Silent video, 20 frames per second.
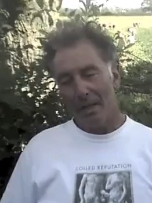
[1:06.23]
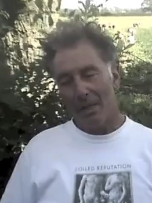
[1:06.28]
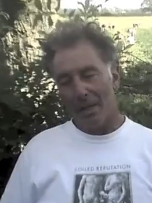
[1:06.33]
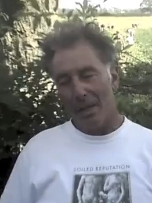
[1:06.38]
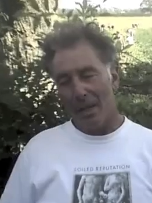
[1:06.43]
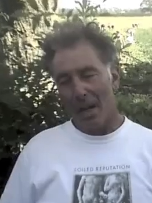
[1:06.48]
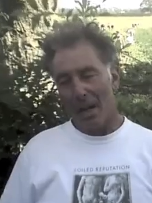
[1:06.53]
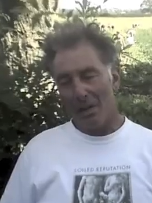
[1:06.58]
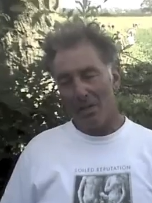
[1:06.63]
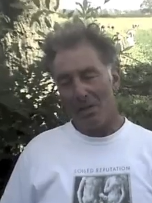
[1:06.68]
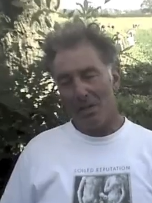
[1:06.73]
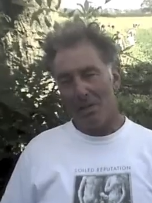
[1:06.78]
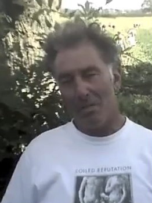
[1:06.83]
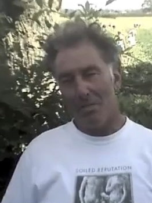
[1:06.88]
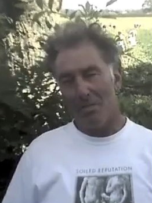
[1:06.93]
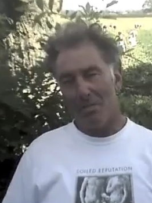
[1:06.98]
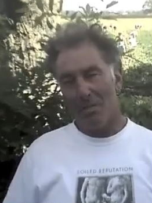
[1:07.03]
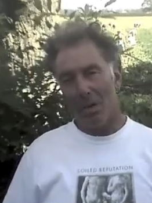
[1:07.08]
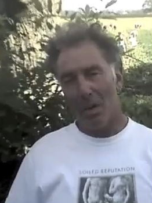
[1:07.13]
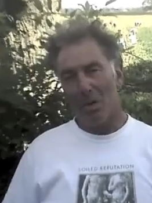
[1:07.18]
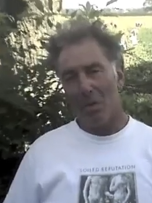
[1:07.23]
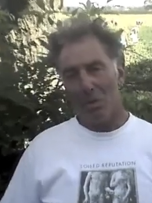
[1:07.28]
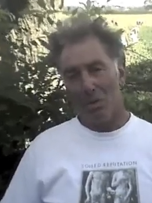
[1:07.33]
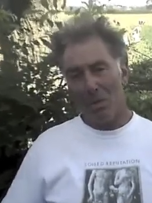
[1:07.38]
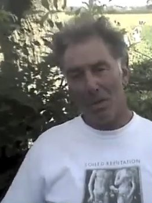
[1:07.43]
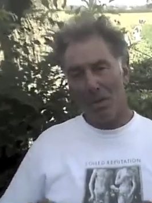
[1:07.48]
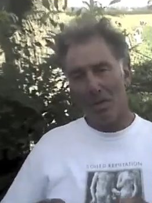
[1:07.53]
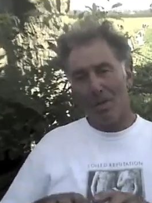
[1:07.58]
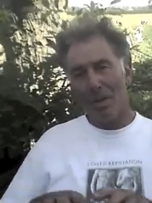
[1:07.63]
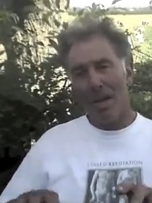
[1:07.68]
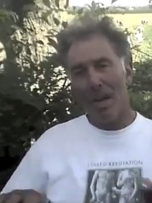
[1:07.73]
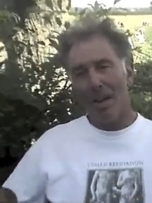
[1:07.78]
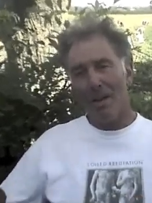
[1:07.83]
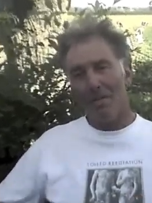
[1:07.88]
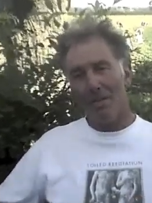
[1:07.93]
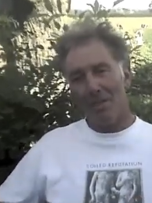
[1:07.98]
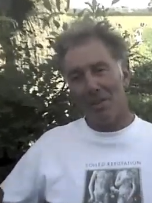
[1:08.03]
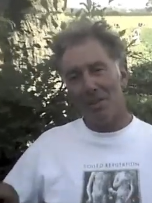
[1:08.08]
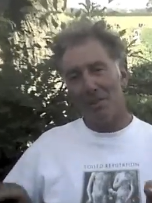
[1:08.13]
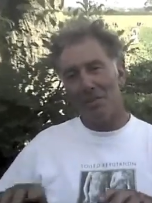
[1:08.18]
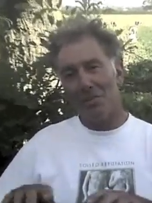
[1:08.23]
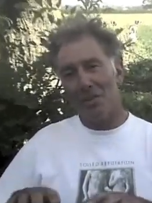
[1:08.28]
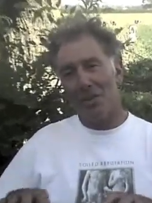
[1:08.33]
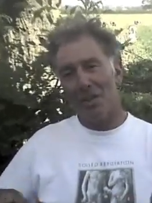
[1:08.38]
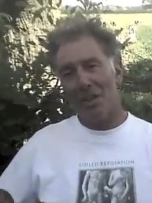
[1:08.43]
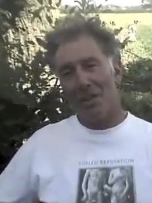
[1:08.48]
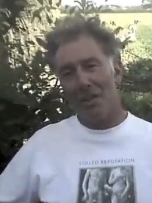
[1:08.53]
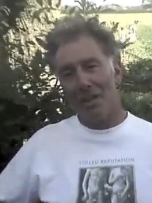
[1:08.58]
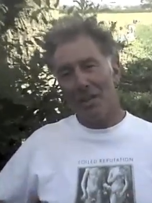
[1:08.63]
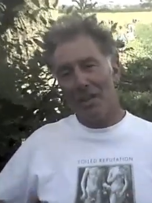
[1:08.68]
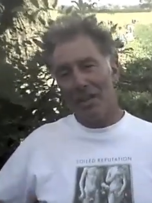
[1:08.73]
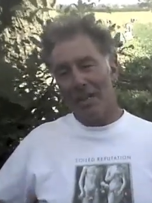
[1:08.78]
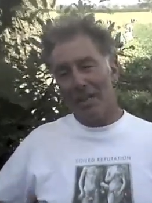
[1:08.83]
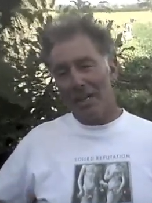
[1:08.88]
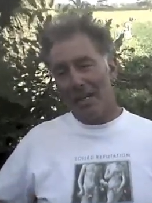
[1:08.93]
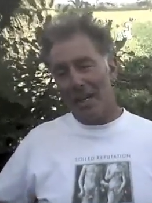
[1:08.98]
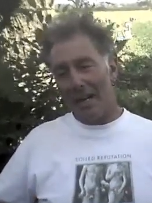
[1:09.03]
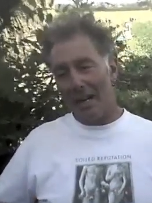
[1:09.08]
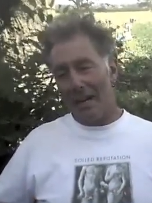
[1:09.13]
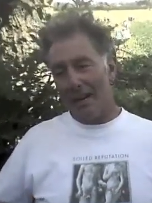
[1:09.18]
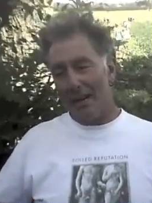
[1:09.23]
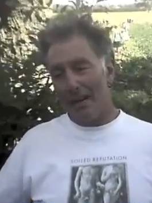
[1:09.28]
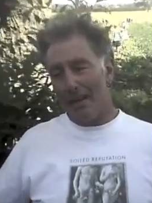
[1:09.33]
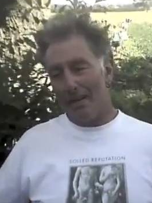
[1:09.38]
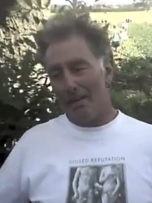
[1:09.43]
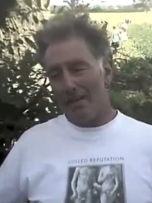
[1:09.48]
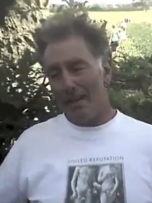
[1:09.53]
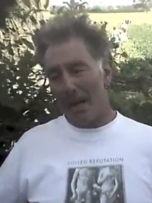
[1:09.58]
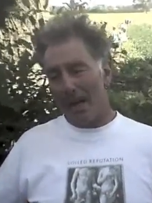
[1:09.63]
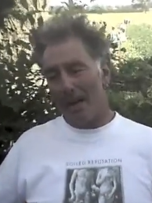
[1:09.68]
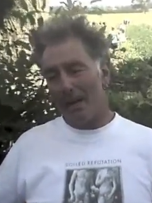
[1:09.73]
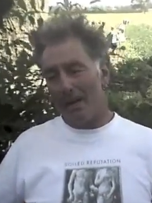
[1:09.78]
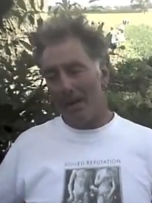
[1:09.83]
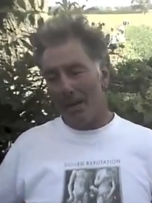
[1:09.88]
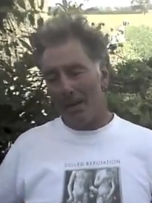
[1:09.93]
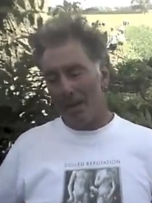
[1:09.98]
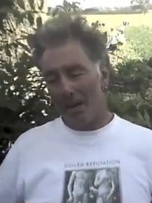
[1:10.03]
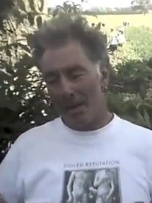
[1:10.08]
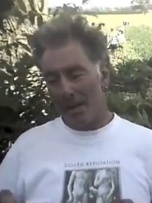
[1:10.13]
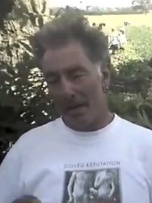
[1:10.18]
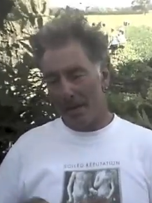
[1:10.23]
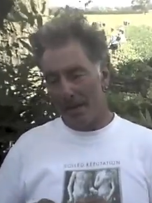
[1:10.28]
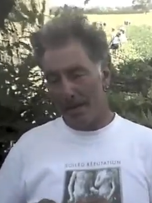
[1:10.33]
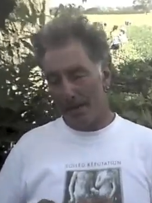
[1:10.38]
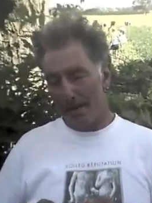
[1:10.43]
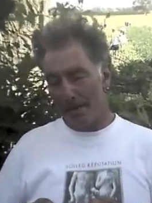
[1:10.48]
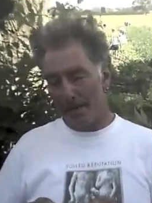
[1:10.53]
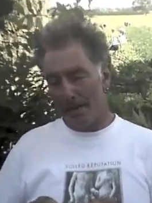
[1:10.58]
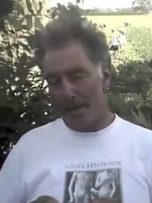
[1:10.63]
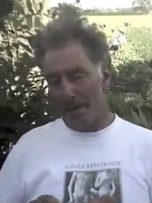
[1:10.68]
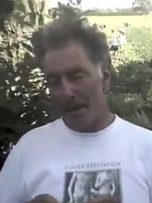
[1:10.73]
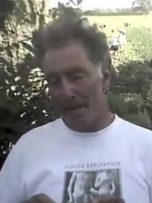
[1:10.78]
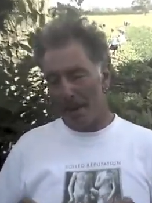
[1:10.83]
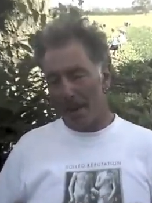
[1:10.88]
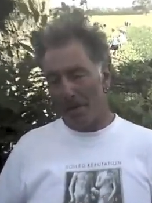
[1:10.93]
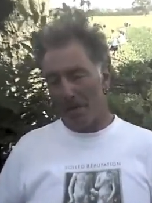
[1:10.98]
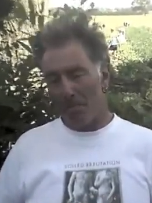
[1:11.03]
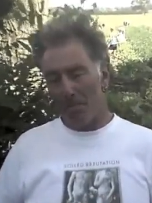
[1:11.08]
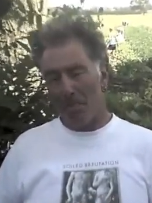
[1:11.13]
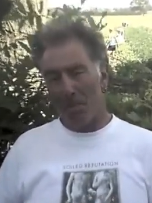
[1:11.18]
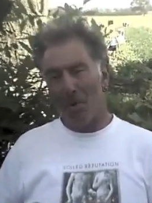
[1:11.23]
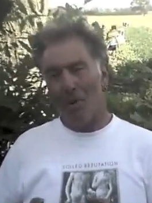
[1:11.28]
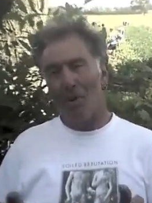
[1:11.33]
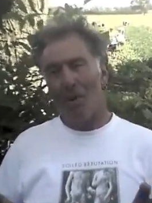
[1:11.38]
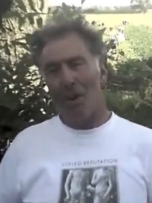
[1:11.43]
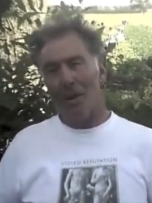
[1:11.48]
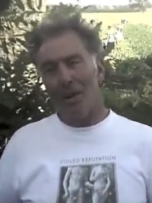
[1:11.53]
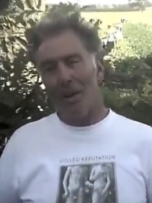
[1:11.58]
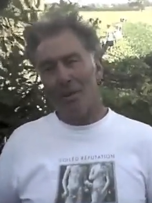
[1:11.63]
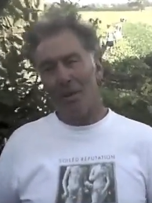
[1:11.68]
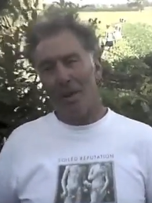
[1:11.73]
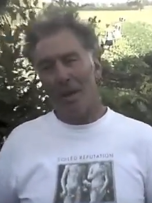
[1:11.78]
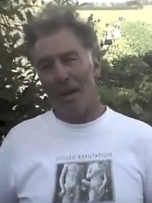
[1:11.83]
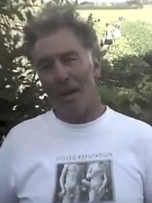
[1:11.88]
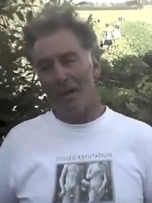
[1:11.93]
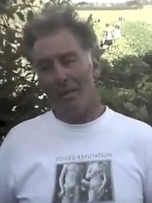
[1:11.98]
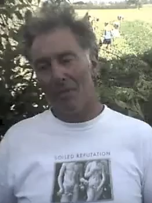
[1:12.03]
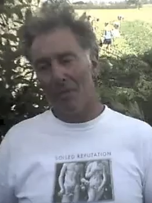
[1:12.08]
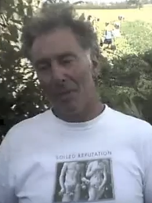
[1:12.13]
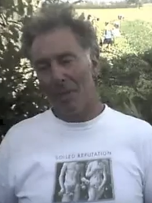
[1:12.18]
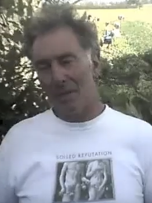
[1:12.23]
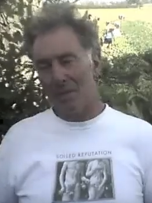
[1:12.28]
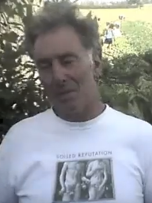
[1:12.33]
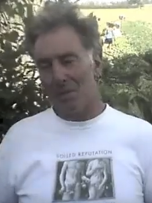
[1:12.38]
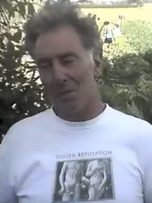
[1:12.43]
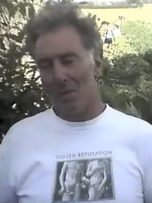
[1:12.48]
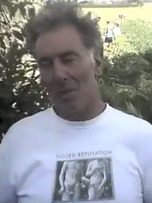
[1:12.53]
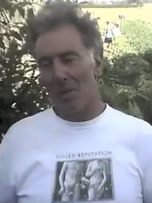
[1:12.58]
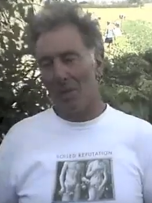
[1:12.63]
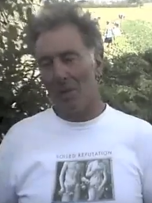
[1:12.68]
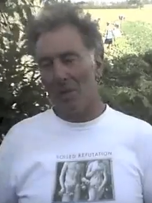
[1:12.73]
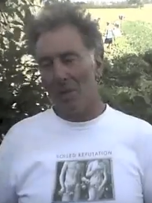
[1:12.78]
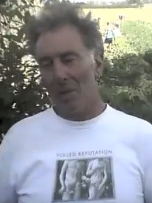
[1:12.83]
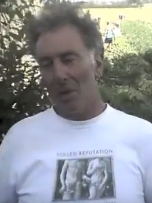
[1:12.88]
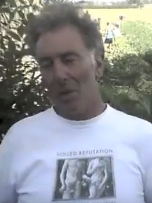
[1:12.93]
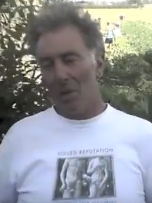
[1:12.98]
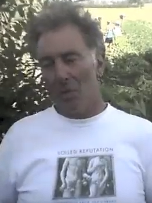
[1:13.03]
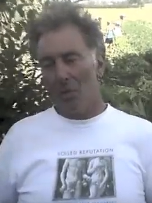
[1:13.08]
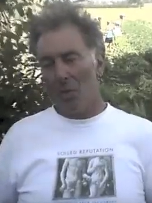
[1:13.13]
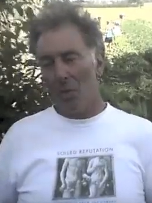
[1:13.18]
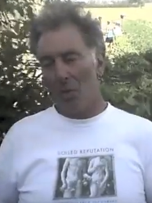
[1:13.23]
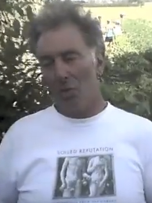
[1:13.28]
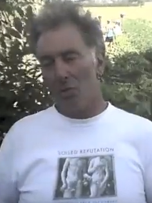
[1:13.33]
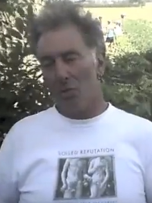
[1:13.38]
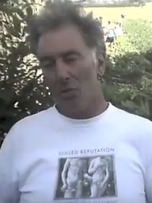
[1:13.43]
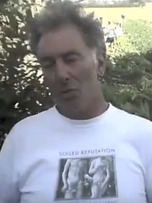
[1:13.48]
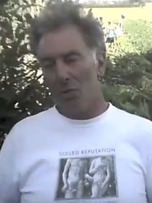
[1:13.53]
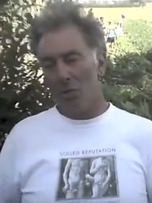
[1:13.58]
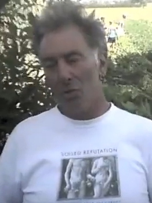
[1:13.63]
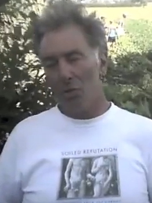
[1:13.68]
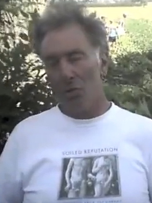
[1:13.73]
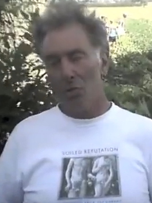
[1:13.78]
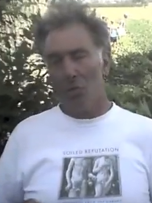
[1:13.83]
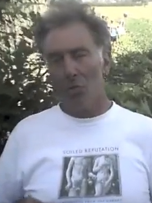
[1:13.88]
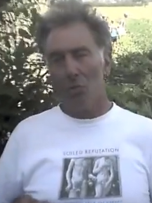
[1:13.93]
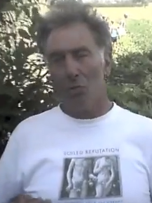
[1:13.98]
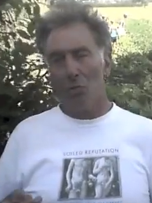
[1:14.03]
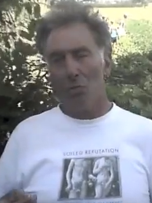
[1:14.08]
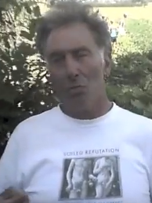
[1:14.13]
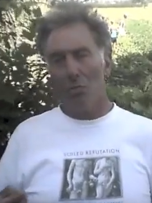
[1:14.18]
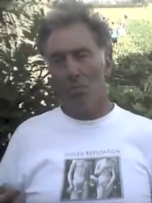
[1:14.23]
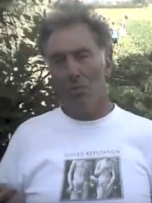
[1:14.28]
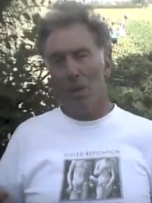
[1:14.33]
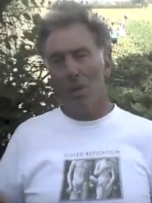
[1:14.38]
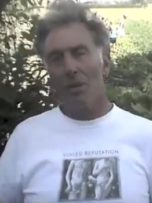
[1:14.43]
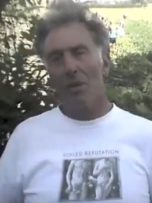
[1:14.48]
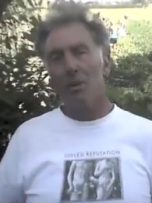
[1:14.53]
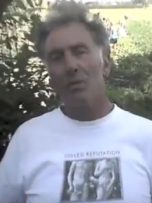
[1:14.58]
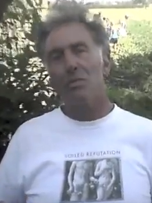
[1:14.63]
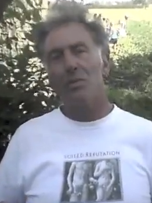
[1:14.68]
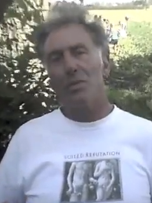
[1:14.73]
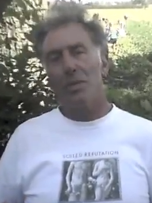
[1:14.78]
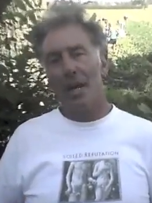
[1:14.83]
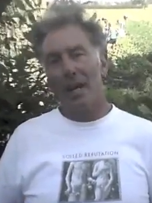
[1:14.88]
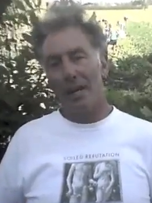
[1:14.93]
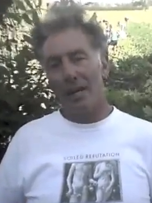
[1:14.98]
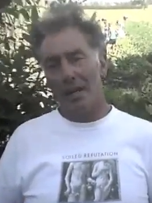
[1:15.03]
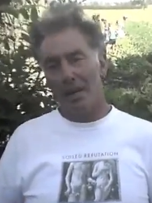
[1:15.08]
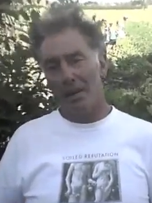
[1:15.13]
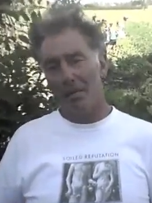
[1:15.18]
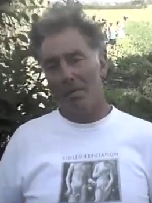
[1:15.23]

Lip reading: the calcium loads that we have in the soil and the amount of boron that we have in the soil, those are two minerals that